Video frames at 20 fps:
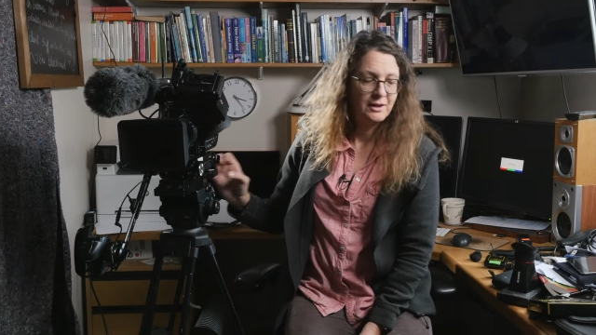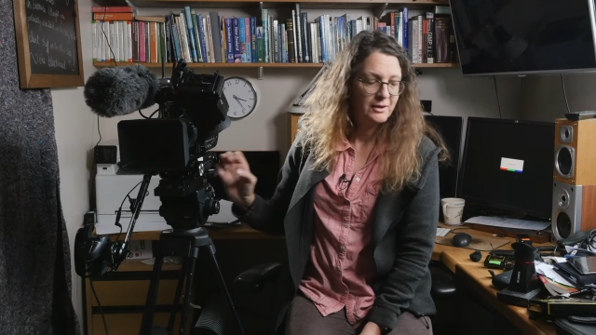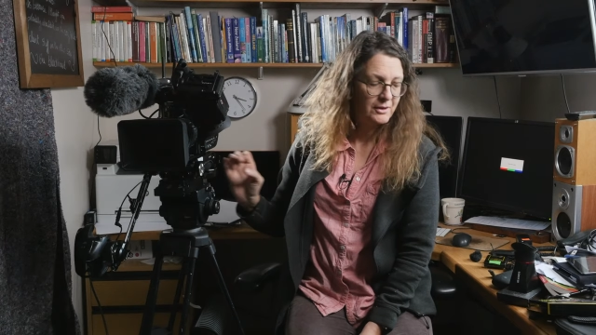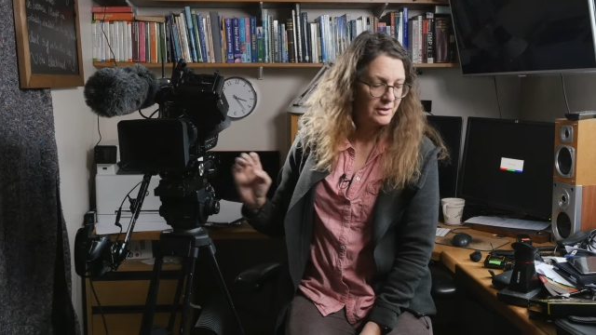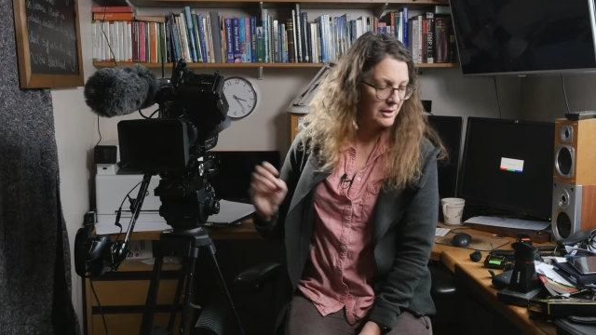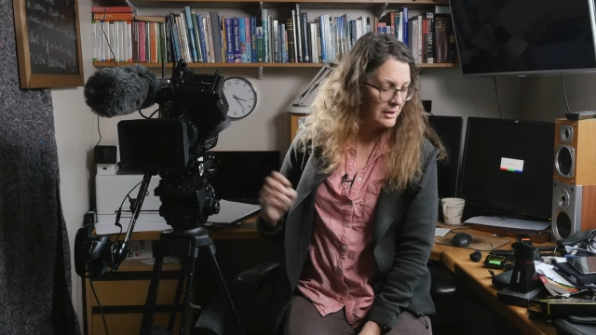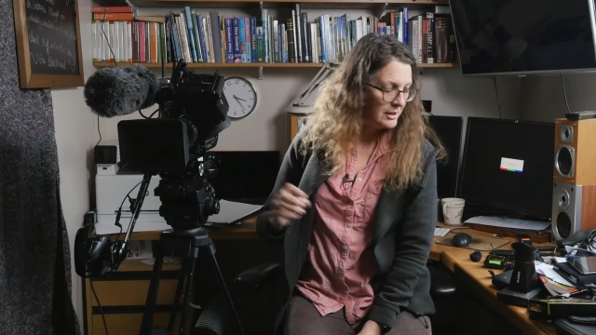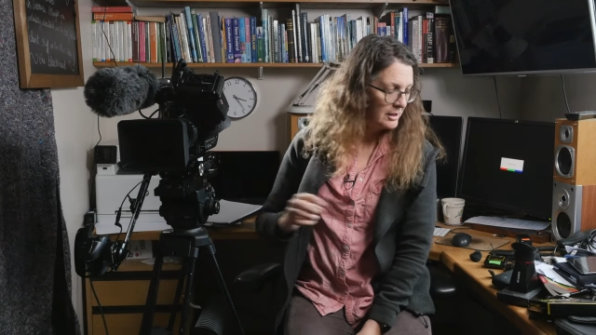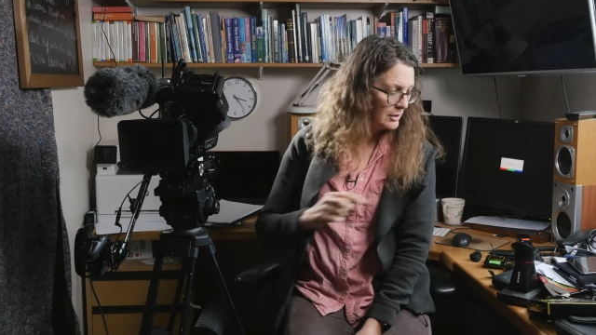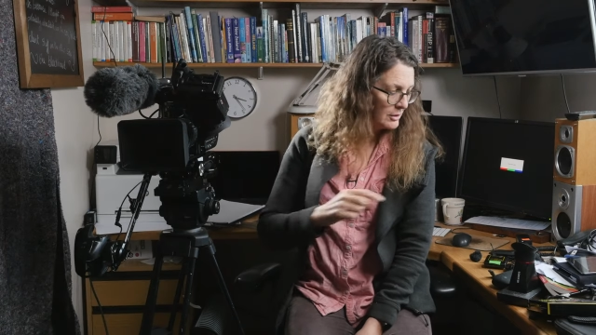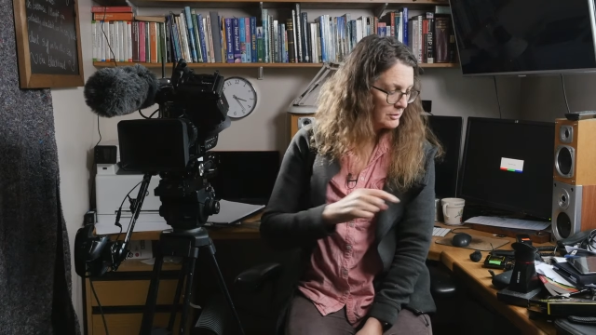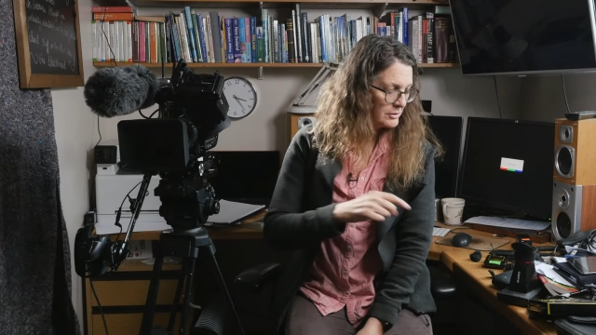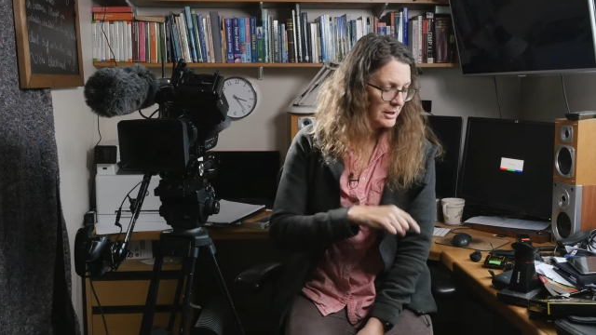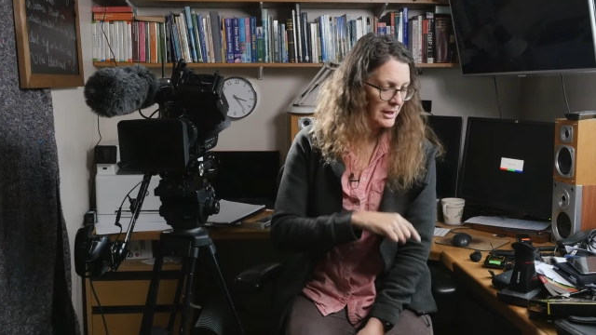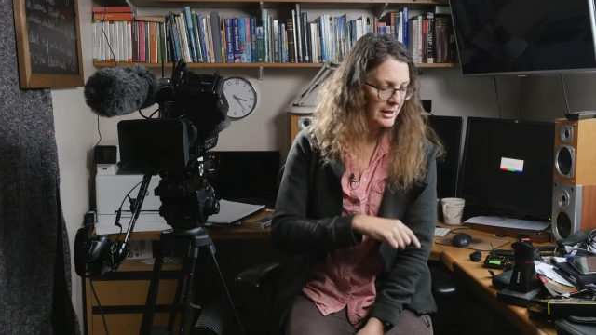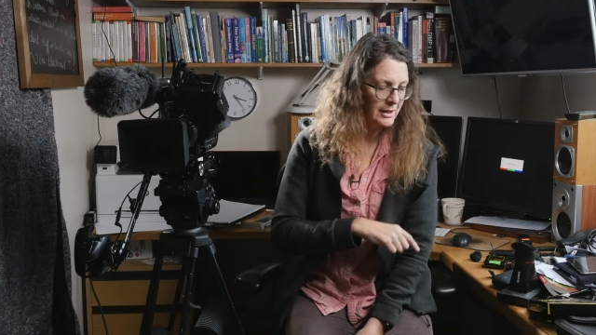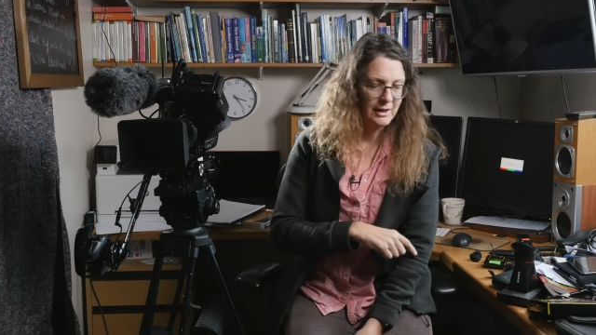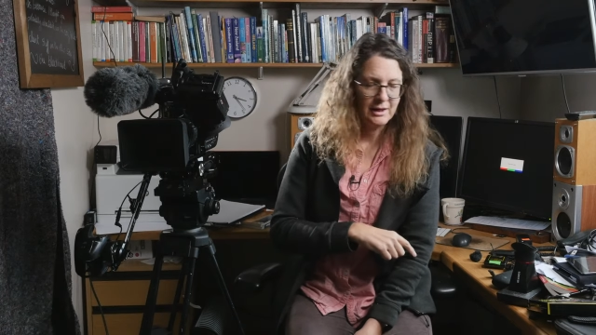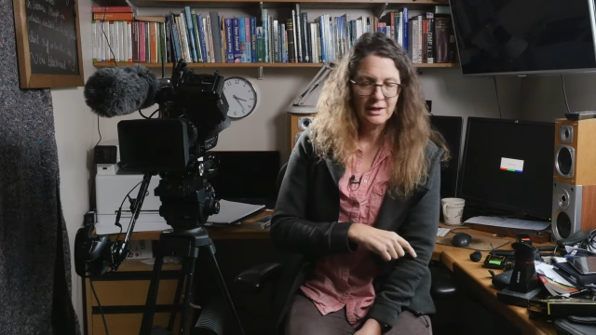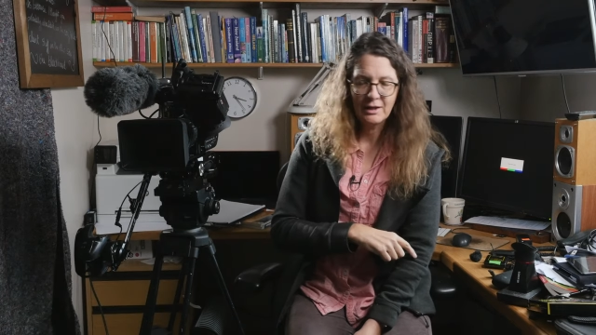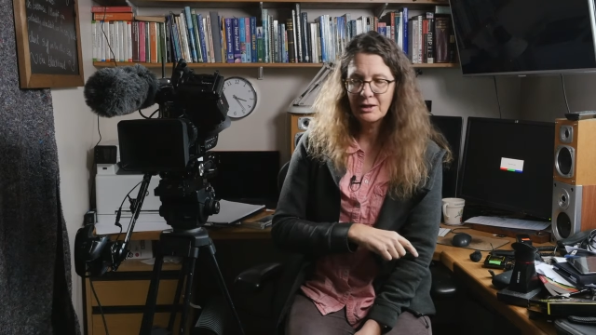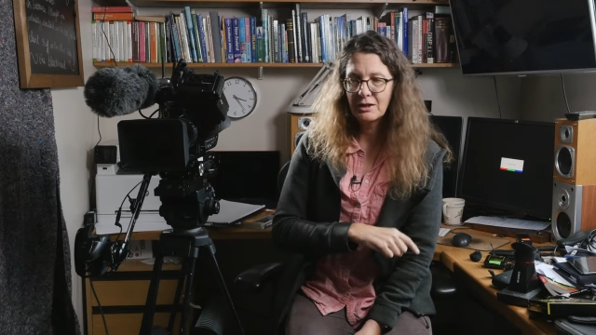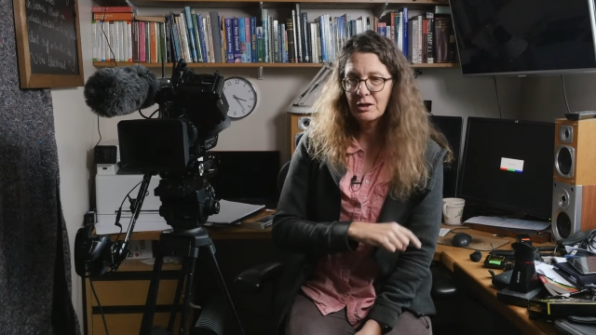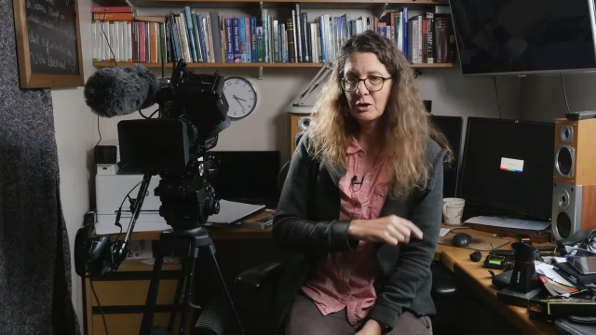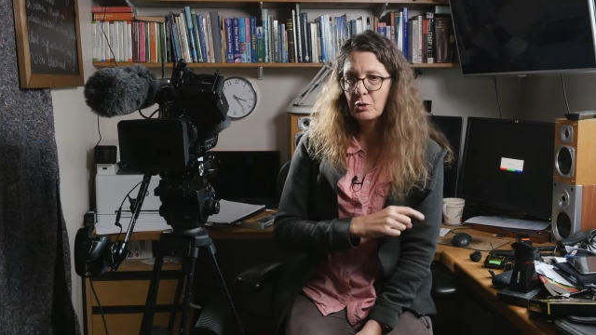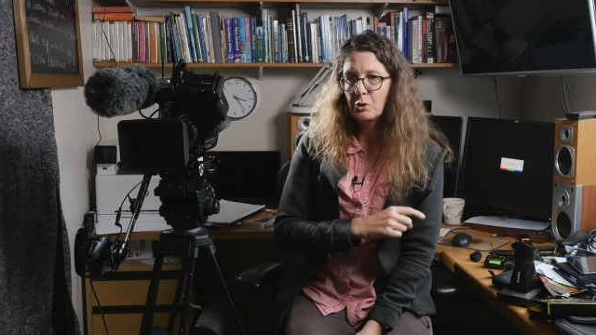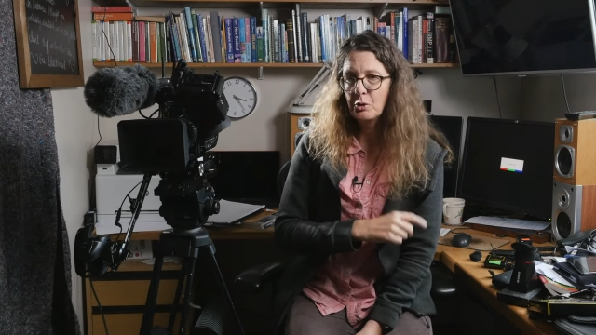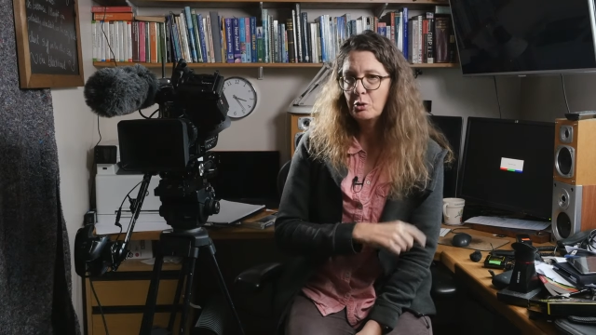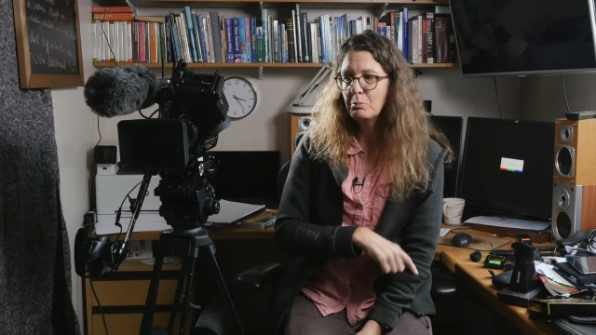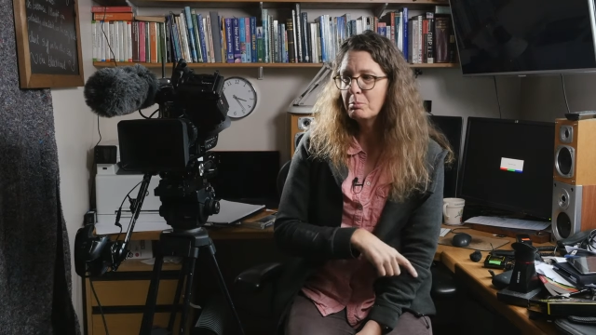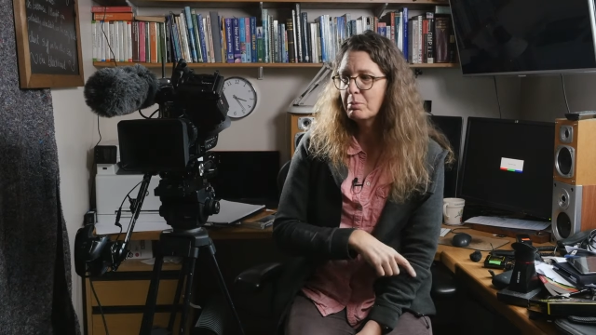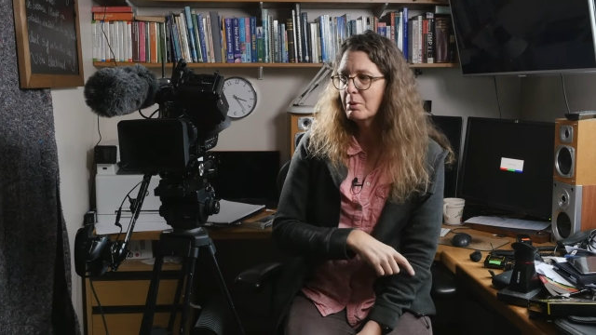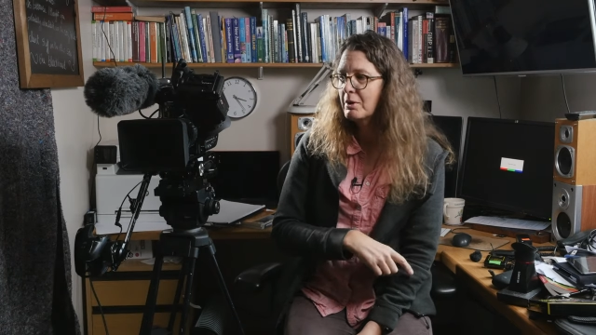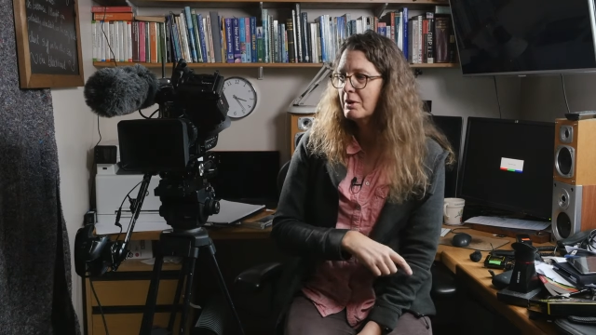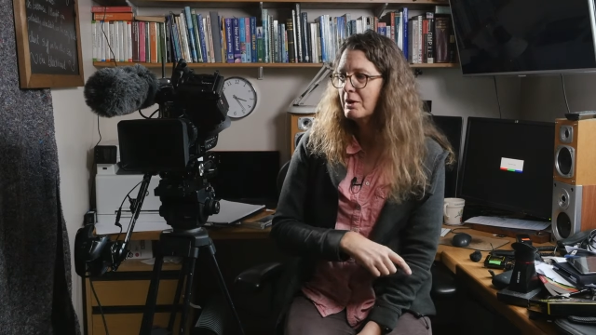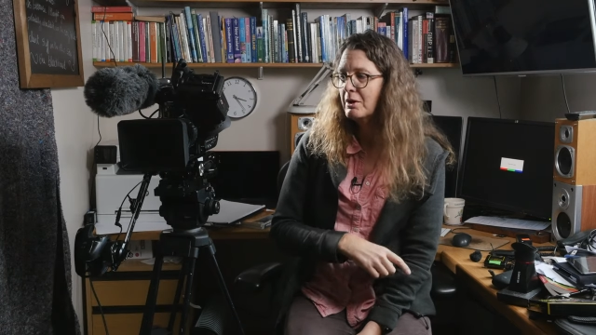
the Kinotehnik loupe,